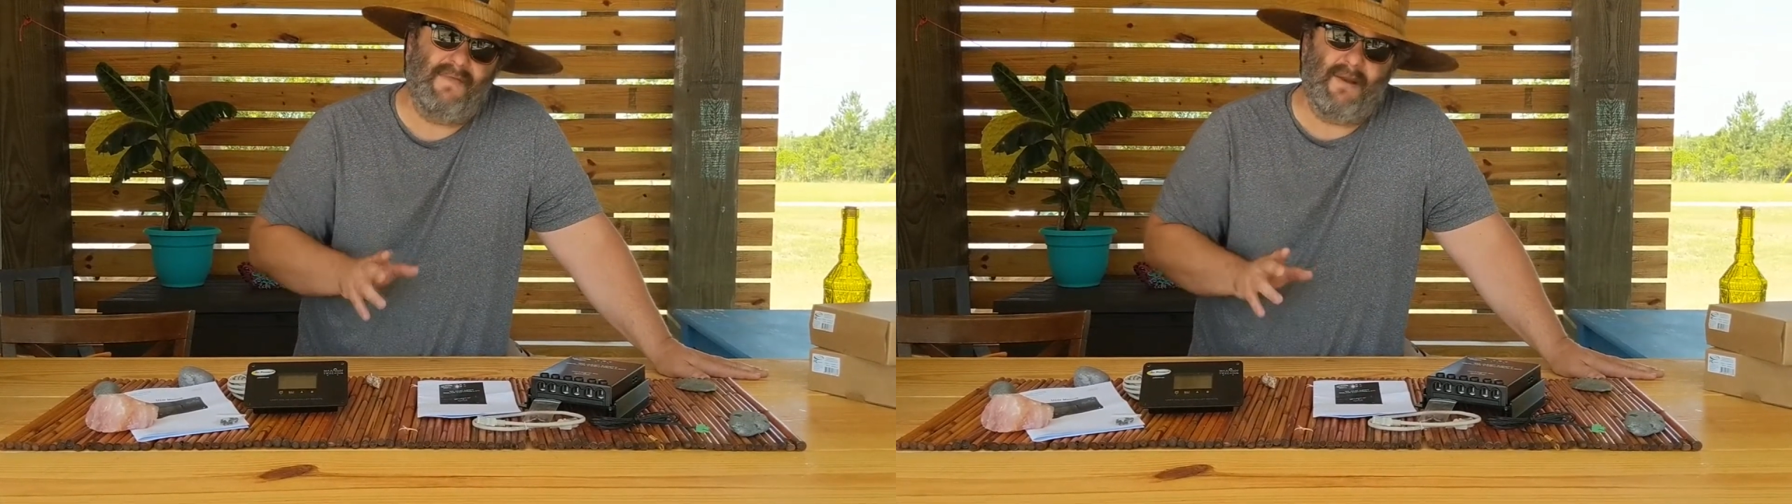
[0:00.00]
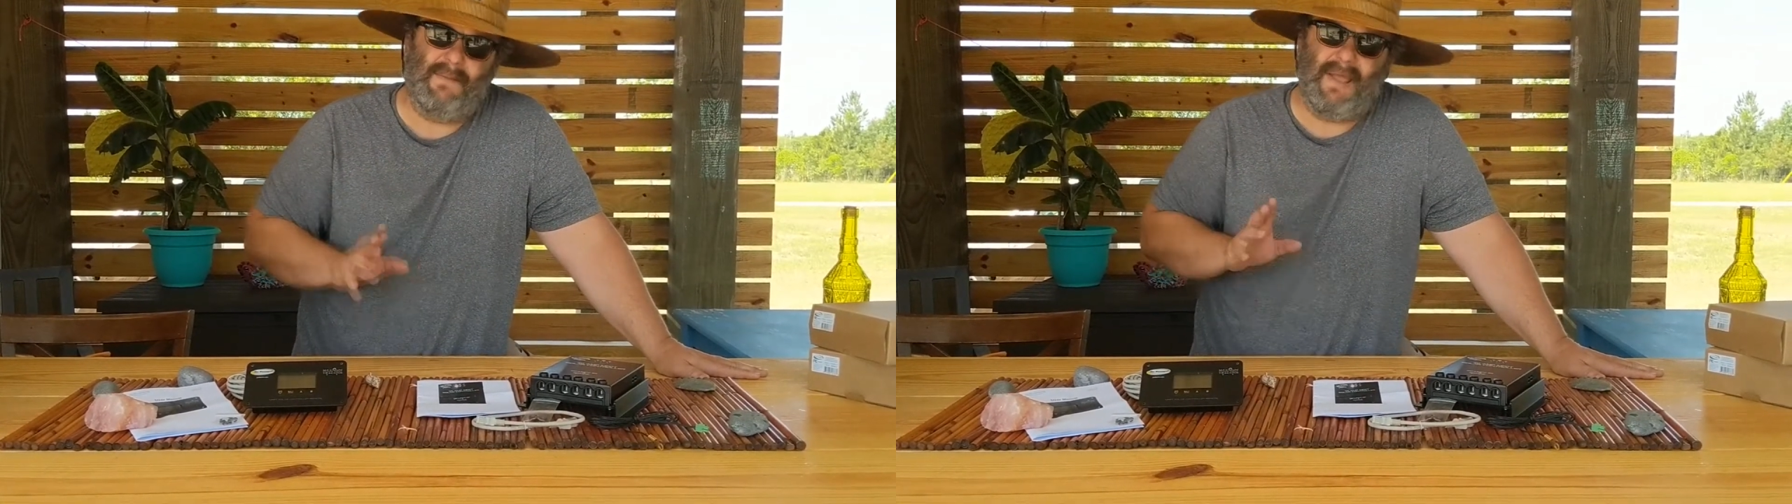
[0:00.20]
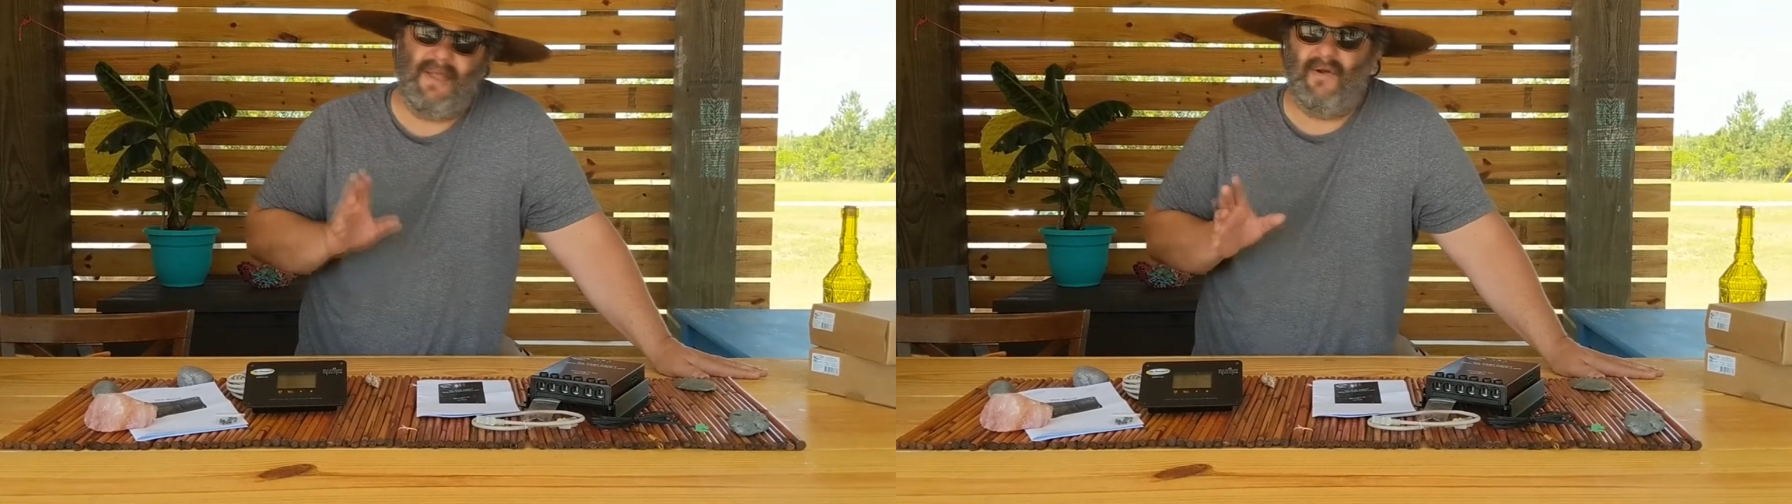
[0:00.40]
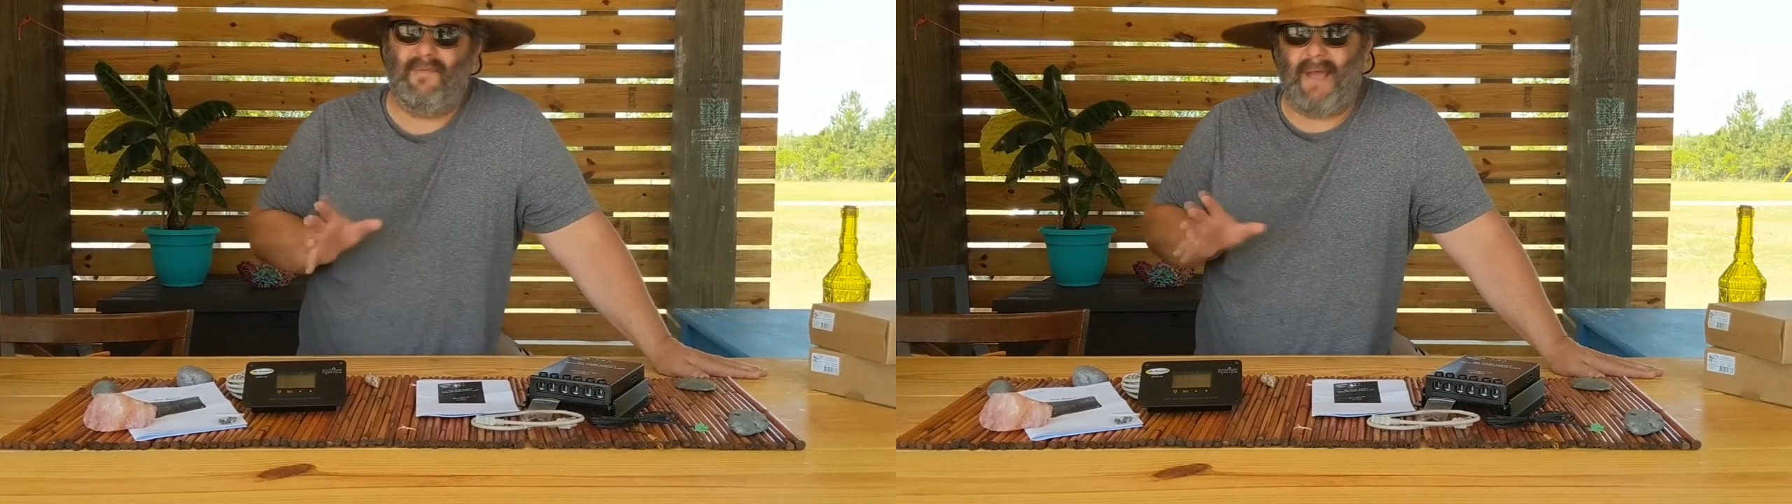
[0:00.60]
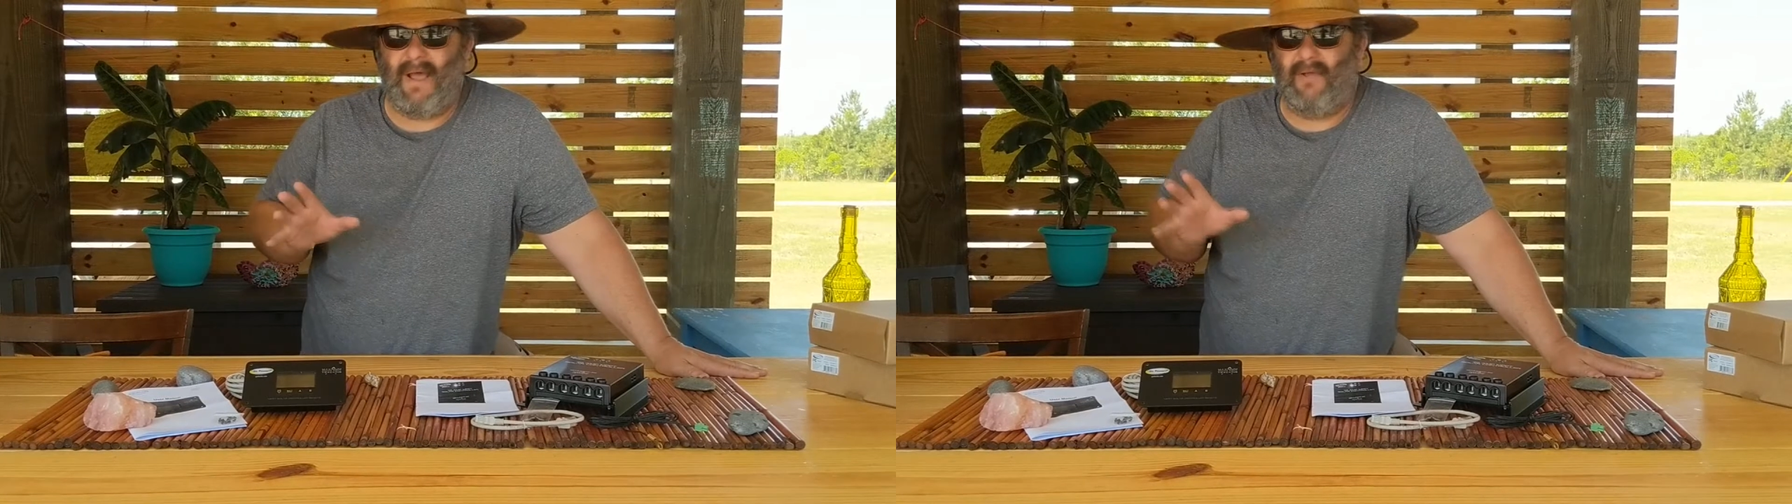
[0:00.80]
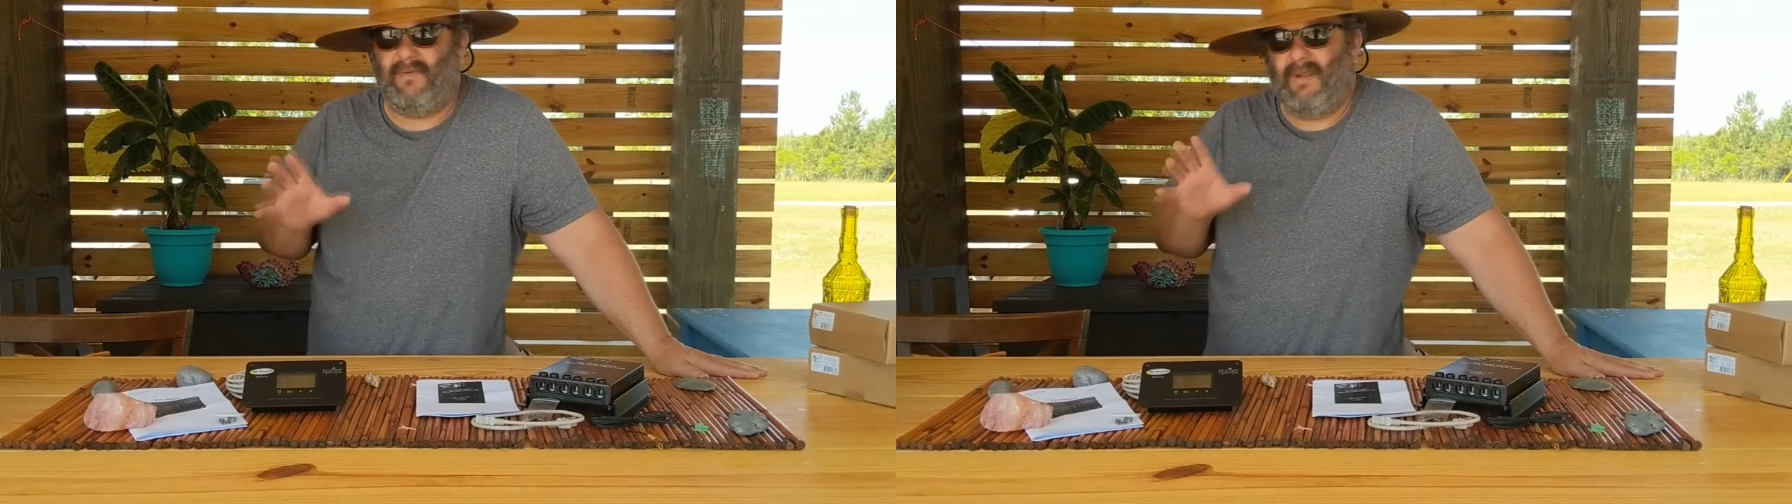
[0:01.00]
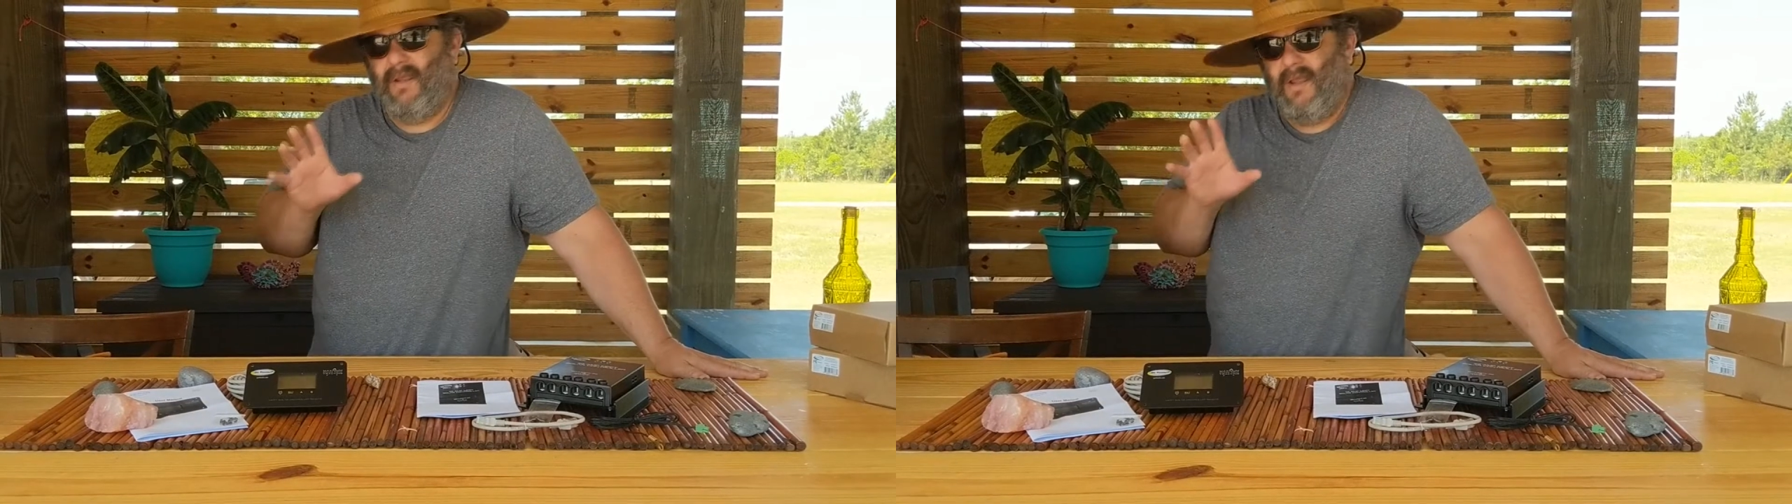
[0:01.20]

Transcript: of their panel mount